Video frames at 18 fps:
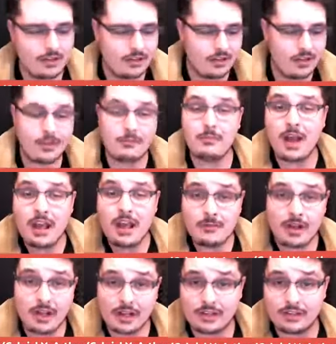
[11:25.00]
In my
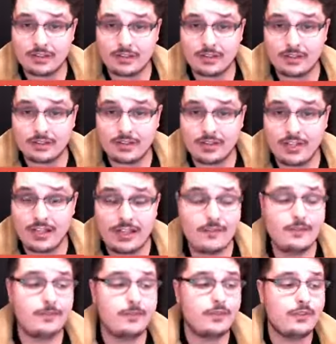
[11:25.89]
mind,
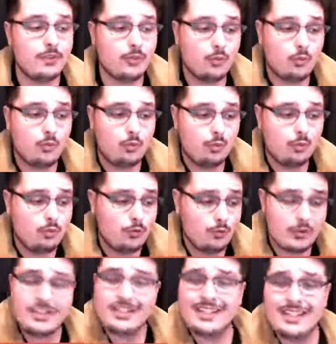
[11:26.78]
if the
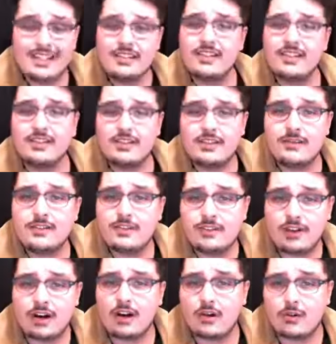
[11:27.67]
resistance of
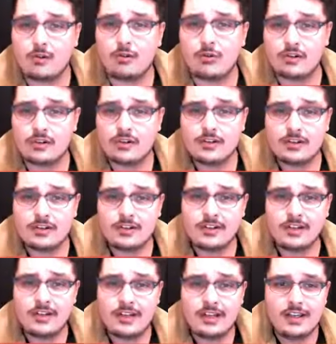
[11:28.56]
Star Wars,
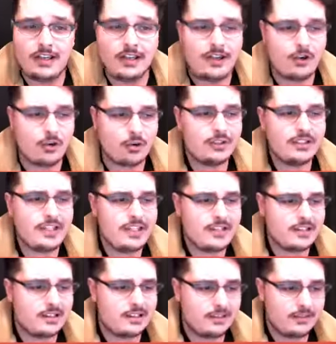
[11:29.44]
or at
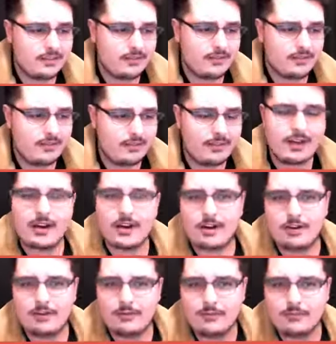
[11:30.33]
least
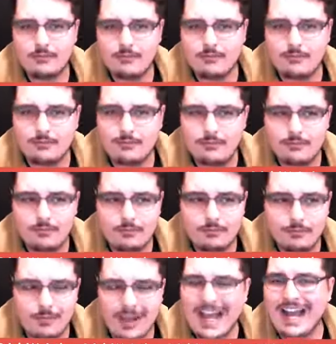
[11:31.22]
their
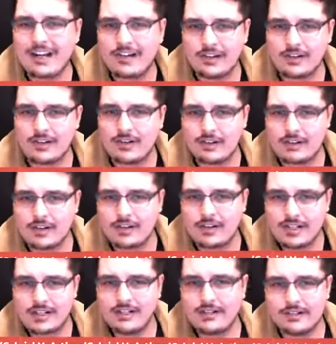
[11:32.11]
passion and their
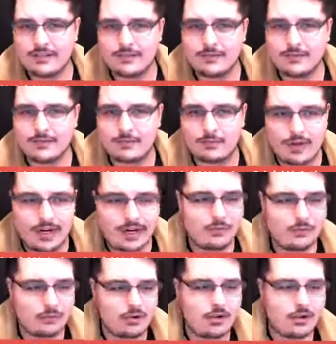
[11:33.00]
sense of right
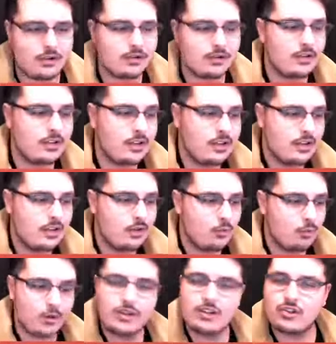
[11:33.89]
and wrong,
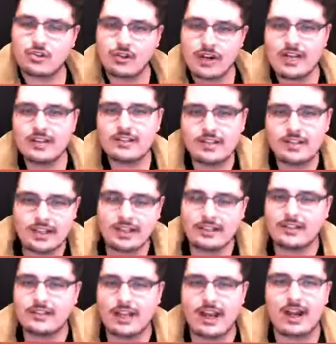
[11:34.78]
were to translate
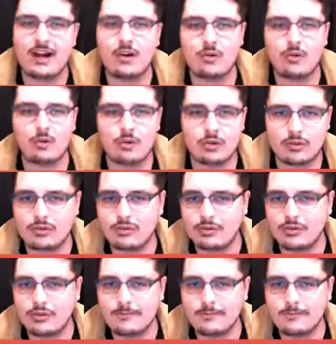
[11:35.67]
into our
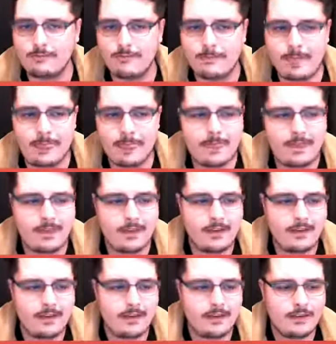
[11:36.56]
world,
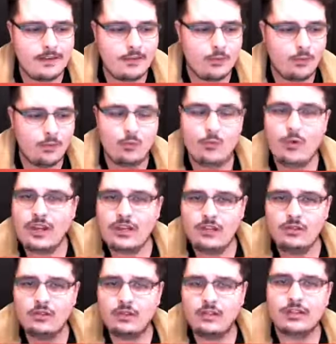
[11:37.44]

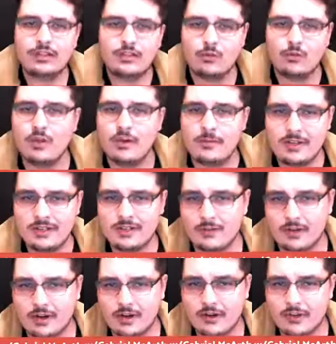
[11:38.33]
when you look at the Women's
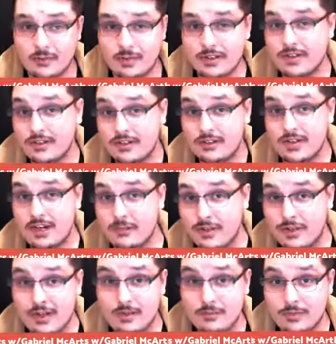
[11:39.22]
March, which is
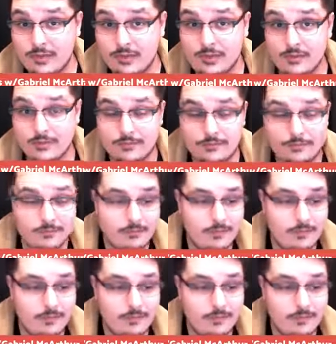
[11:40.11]
coming up soon,